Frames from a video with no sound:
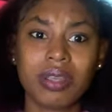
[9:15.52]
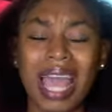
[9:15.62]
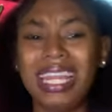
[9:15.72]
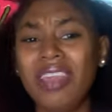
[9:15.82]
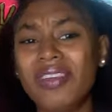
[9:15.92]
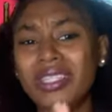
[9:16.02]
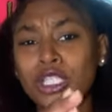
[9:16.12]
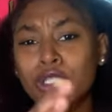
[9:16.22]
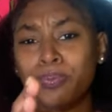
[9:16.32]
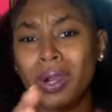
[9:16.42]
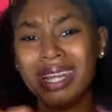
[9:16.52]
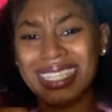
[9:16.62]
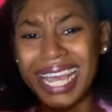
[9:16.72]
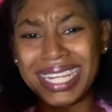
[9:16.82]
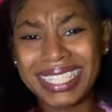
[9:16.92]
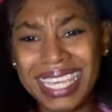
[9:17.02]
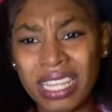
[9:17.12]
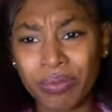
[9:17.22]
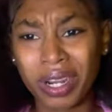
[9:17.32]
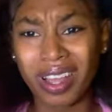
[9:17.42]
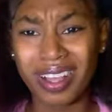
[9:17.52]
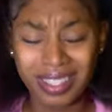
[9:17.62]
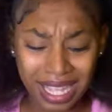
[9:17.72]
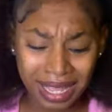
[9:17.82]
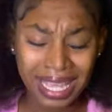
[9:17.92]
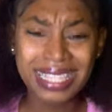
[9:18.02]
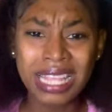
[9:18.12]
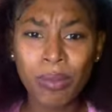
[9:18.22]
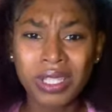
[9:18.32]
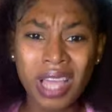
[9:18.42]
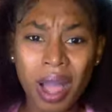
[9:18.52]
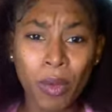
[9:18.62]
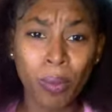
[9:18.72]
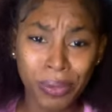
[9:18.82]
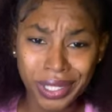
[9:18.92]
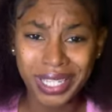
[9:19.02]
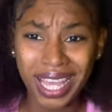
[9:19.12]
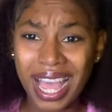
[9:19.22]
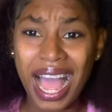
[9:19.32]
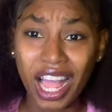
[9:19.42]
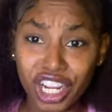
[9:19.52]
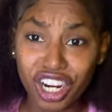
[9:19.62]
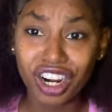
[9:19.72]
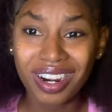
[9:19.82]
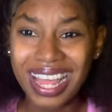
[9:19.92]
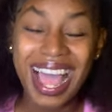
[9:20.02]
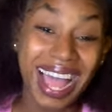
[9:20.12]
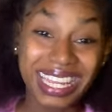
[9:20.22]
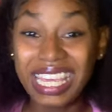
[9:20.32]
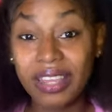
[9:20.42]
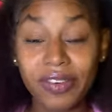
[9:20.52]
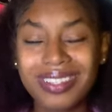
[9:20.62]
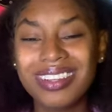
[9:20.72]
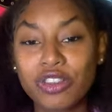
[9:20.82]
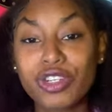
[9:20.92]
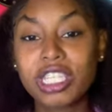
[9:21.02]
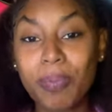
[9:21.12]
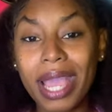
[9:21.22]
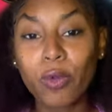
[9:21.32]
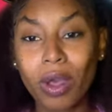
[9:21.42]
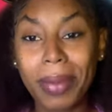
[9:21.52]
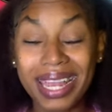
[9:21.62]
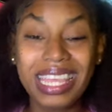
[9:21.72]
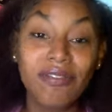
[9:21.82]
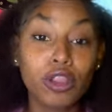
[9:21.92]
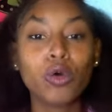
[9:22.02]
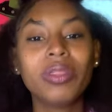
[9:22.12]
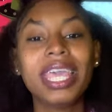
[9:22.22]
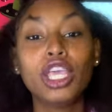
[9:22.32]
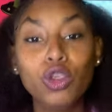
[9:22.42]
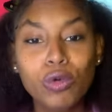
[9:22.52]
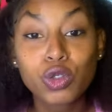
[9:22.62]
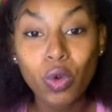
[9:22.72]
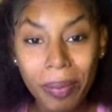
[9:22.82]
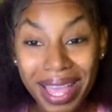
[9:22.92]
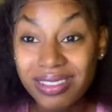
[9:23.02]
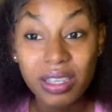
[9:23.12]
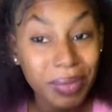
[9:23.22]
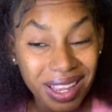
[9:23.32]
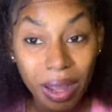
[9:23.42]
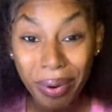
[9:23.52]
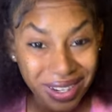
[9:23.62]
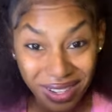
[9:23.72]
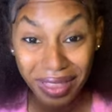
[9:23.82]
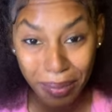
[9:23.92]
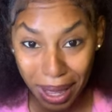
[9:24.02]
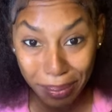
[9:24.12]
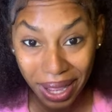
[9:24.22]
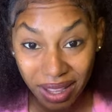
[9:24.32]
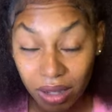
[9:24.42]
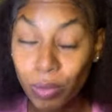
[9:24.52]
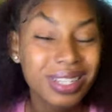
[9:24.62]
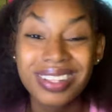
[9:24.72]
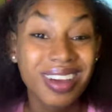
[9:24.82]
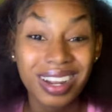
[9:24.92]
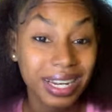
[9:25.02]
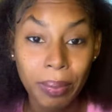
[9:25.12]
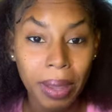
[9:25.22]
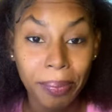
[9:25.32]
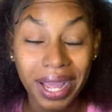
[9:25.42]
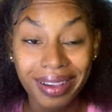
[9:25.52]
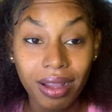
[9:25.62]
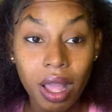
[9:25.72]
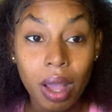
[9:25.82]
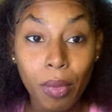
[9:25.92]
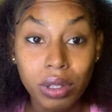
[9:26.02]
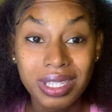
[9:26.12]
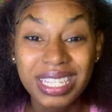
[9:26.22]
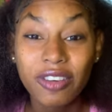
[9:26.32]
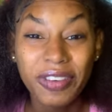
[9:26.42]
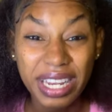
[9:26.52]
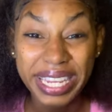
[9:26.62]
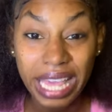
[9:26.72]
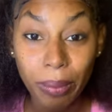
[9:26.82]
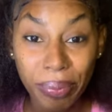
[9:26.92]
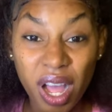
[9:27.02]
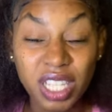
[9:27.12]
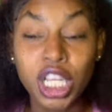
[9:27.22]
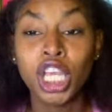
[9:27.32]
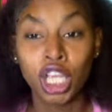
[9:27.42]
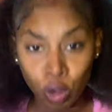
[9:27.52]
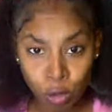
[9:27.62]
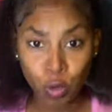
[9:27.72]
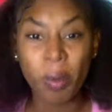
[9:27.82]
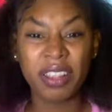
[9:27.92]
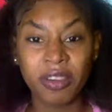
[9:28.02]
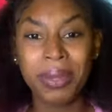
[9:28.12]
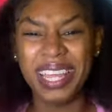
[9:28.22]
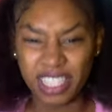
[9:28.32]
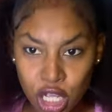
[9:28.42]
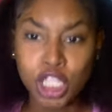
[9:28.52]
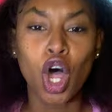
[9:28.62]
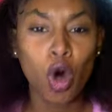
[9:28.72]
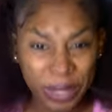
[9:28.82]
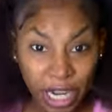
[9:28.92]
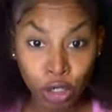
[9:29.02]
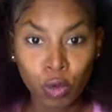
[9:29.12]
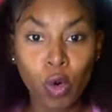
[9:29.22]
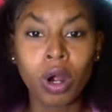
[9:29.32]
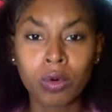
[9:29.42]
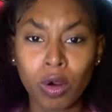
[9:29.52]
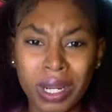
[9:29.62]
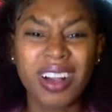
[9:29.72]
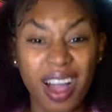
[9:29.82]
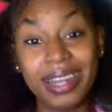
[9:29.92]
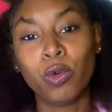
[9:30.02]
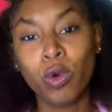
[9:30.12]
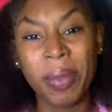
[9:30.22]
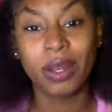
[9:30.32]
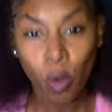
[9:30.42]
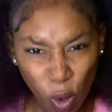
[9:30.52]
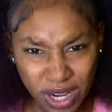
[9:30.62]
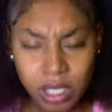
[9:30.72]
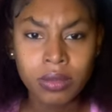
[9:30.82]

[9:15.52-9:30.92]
And even brothers like the Tate brothers, yes, them will talk about pussy and girl and even disrespect women, even though they use women to build a part of them empire. Well, not all of them empire, but the video cam part, they use women to build it. So how dare you go around calling women whores